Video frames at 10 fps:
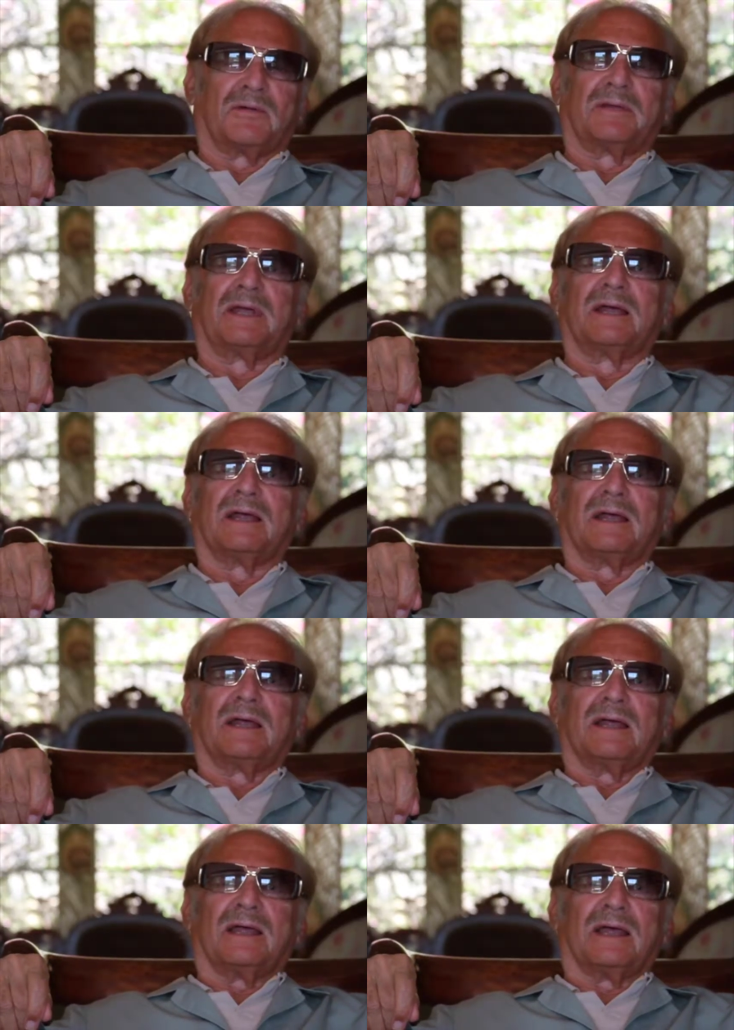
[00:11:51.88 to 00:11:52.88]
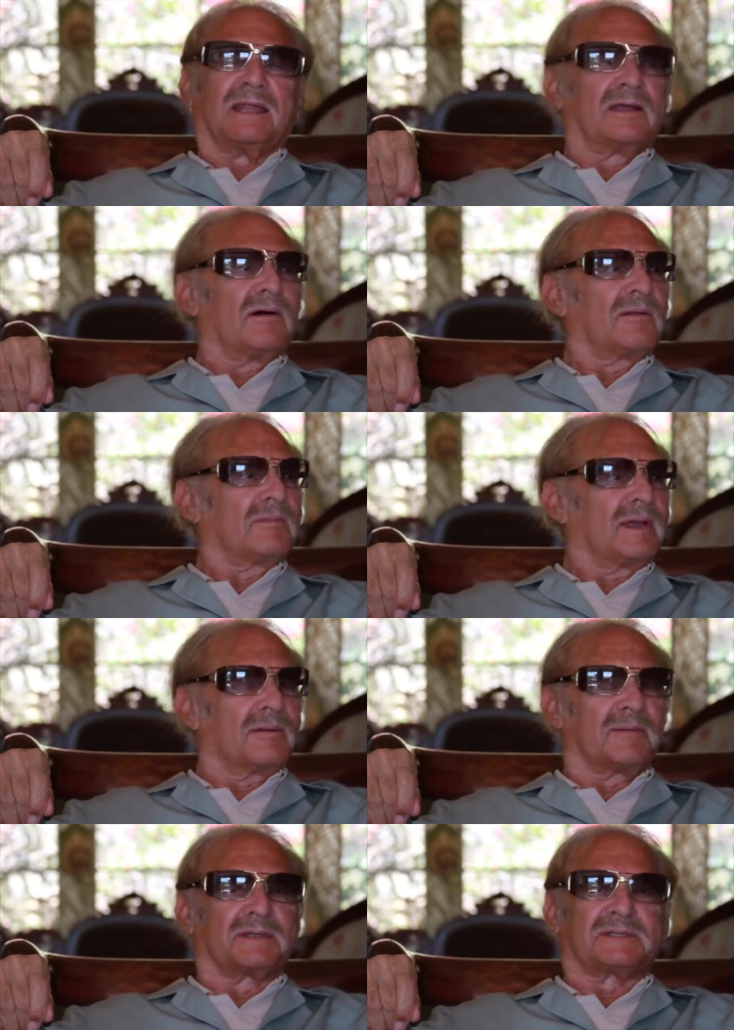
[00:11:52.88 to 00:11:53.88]
for me, and he called me
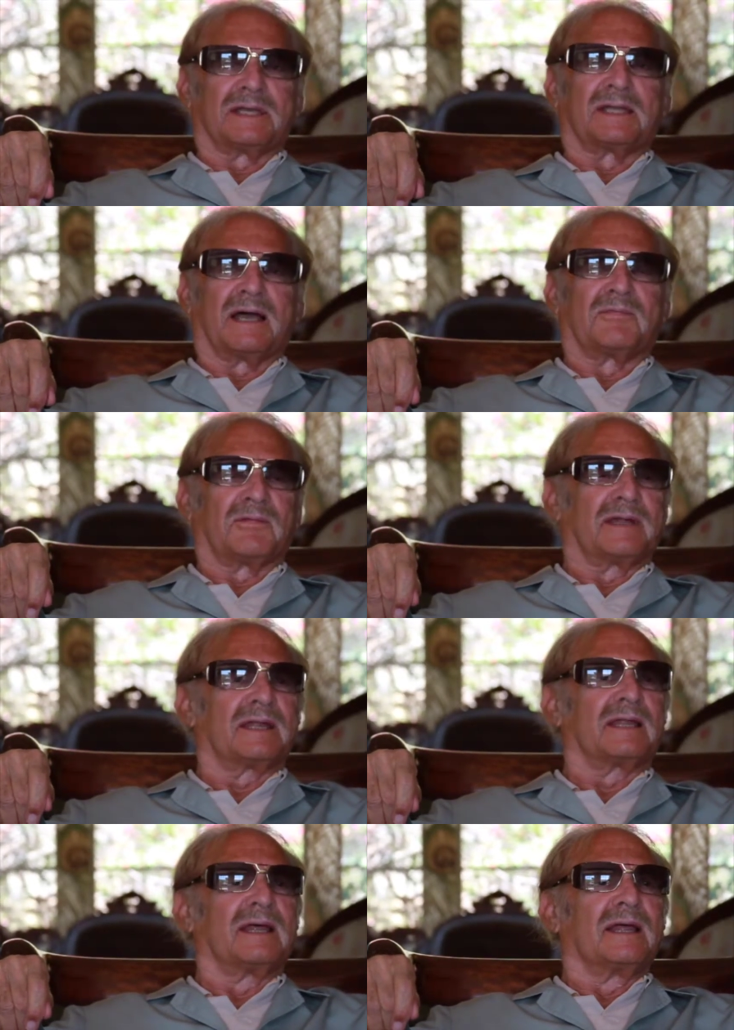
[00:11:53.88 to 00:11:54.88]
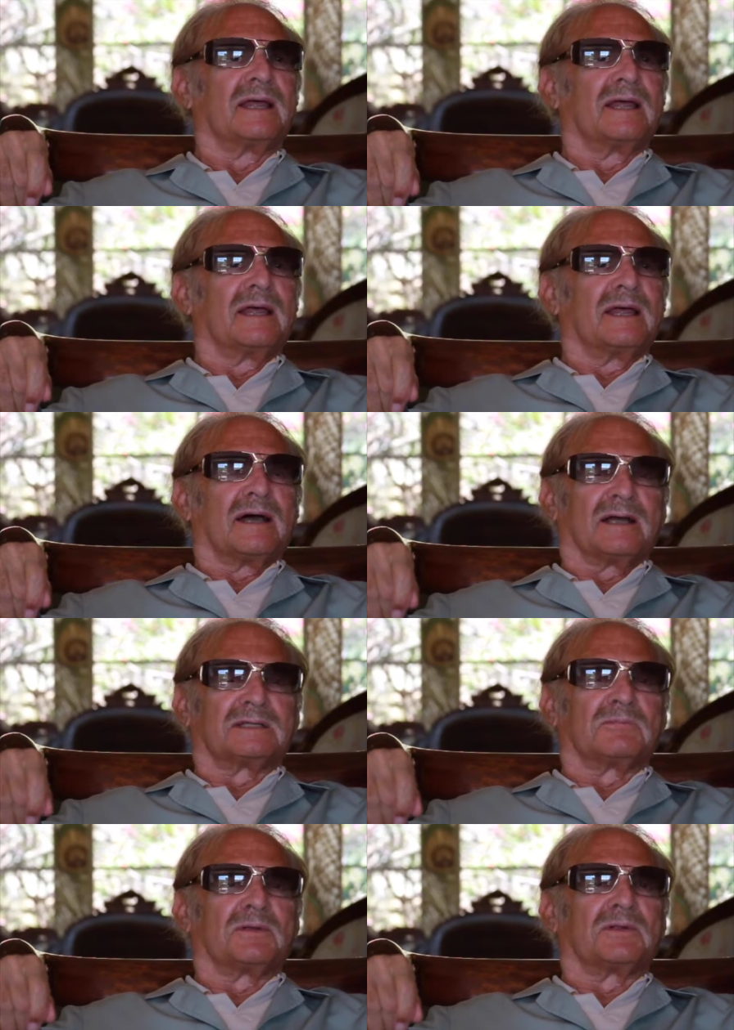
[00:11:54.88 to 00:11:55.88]
up and said, "I've read it." I
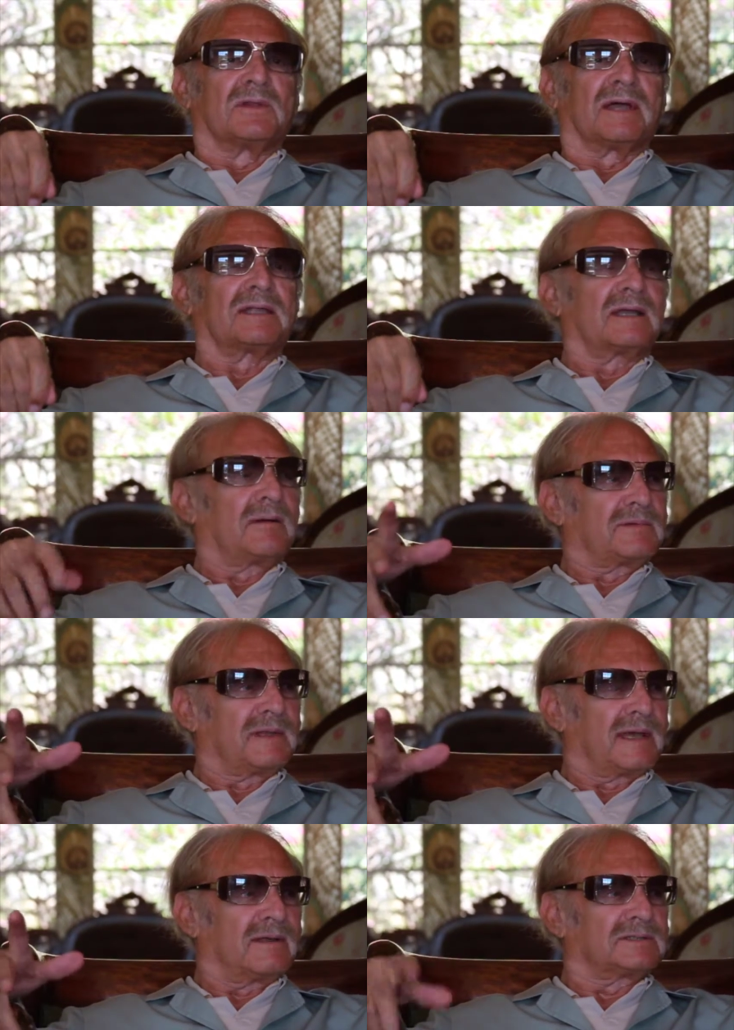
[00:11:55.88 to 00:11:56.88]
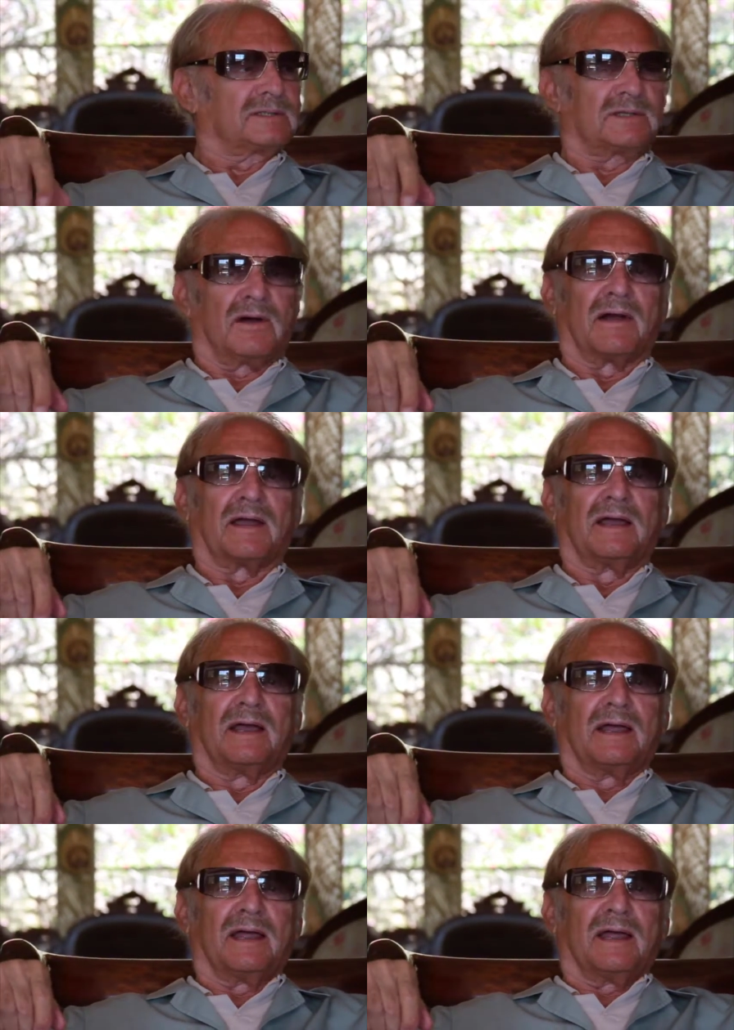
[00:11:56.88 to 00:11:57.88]
said, "Would you like to come to the house and talk?"
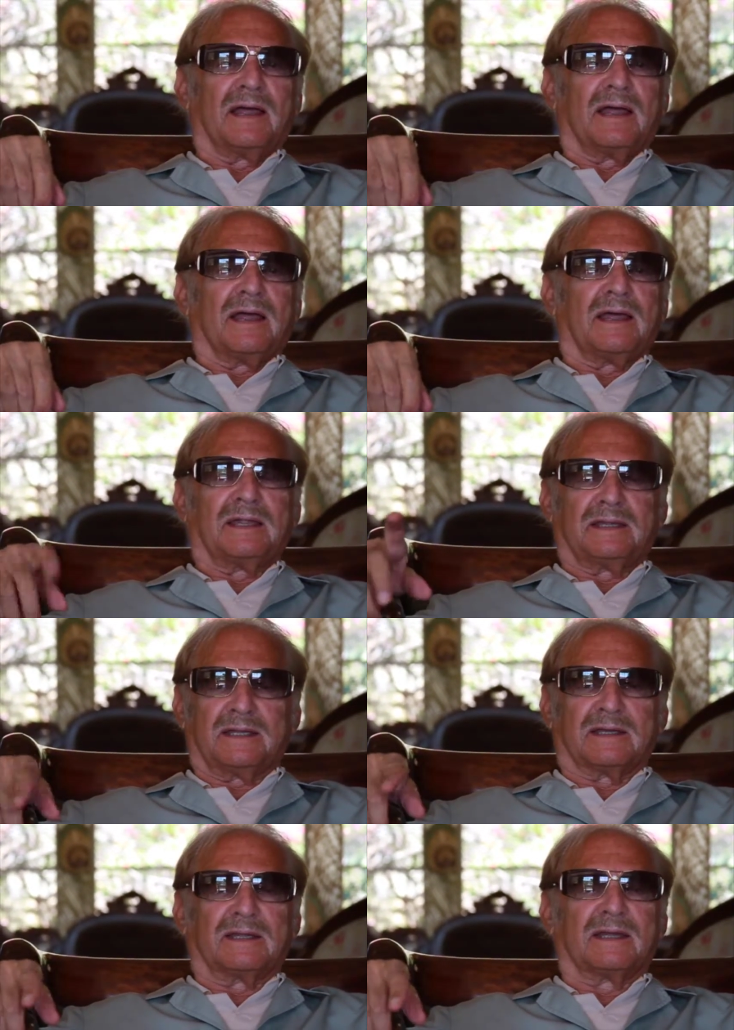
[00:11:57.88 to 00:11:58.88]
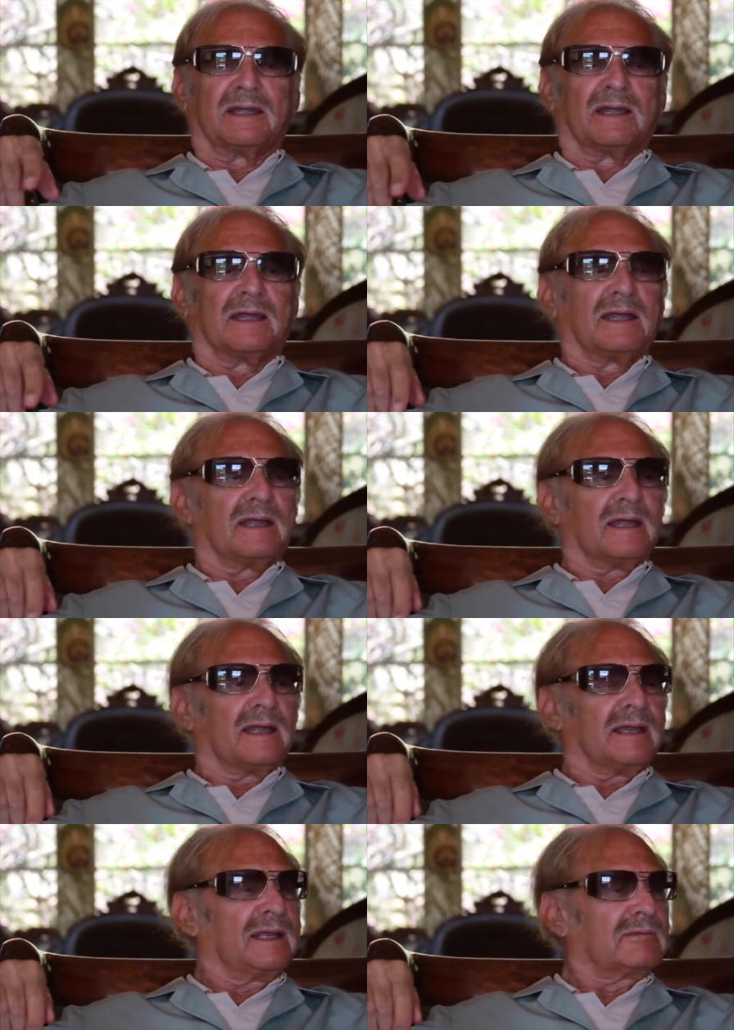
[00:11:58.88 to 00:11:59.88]
And he did.
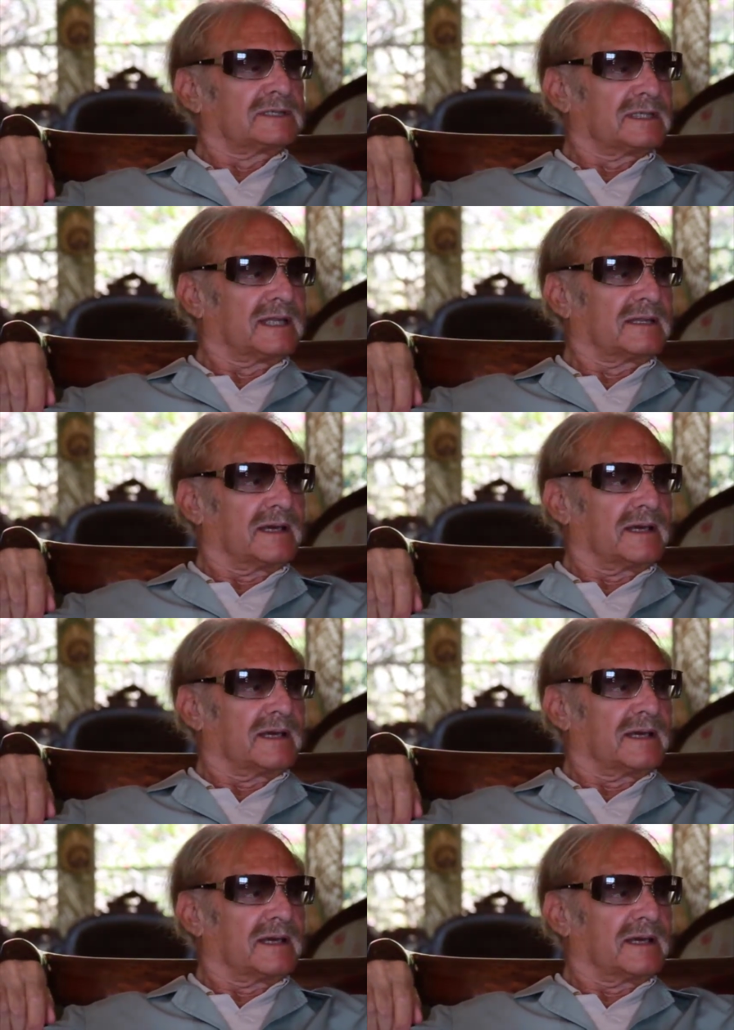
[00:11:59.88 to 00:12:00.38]
And he was sitting